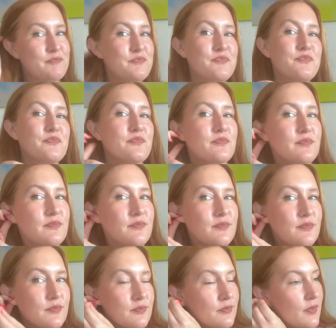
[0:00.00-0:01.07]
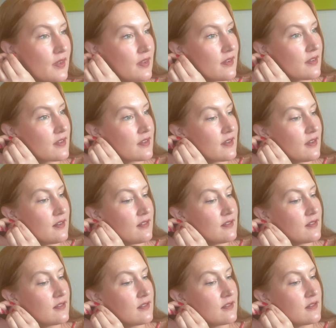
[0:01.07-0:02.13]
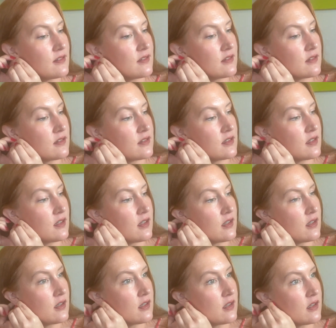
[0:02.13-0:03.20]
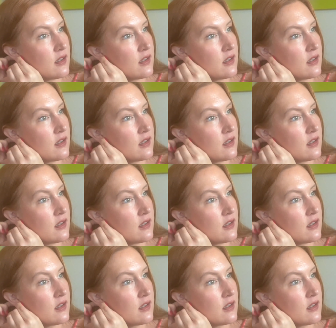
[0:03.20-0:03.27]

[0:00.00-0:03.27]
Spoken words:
[no speech]